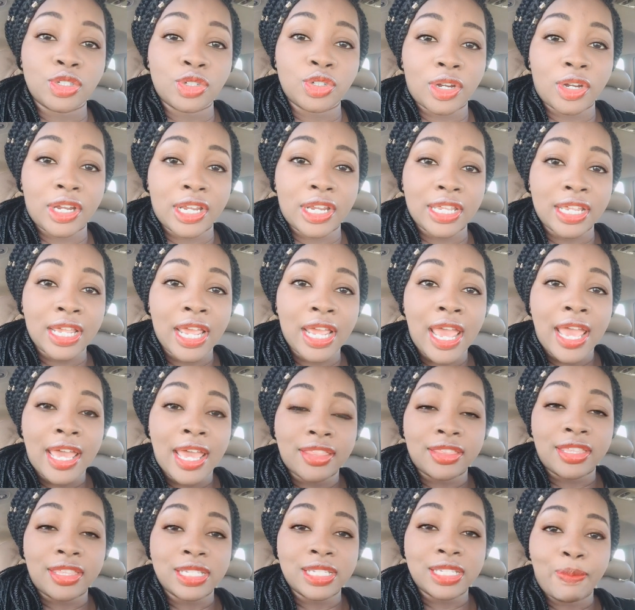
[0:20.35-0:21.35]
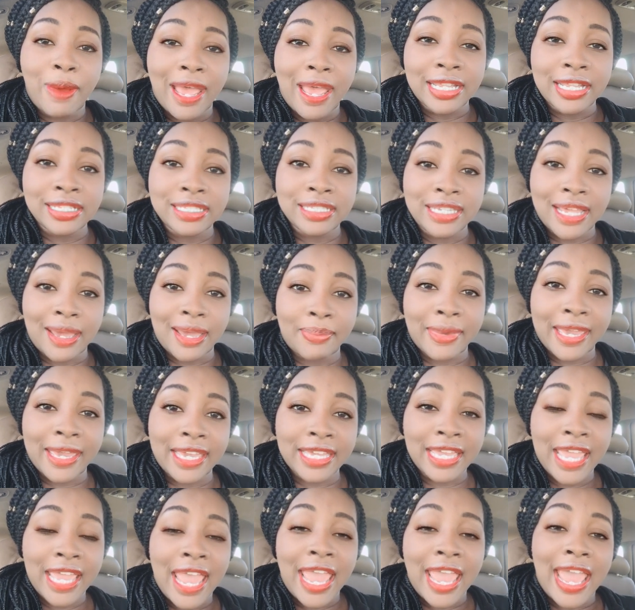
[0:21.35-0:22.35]
during this
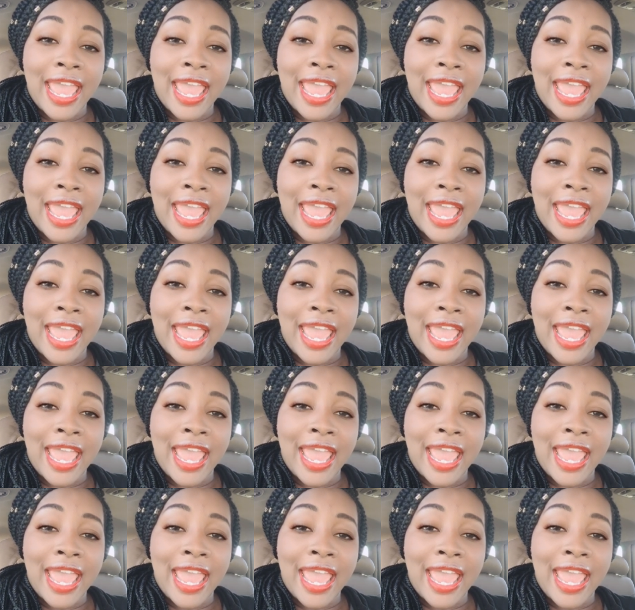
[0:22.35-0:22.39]
pandemic.